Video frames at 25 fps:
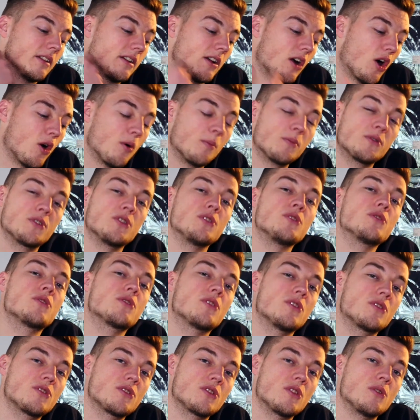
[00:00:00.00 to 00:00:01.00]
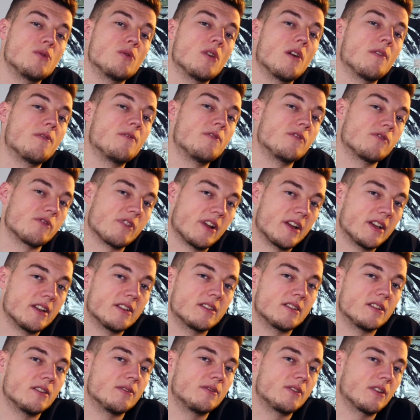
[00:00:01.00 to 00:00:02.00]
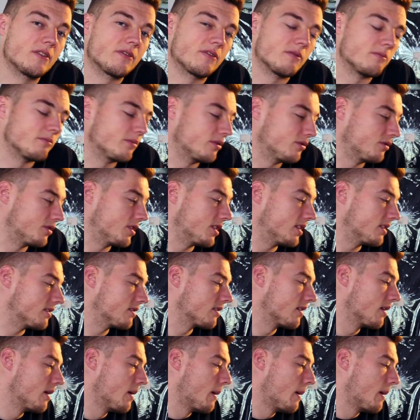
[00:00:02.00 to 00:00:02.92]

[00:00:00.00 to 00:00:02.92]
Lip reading: options to suit a variety of different budgets.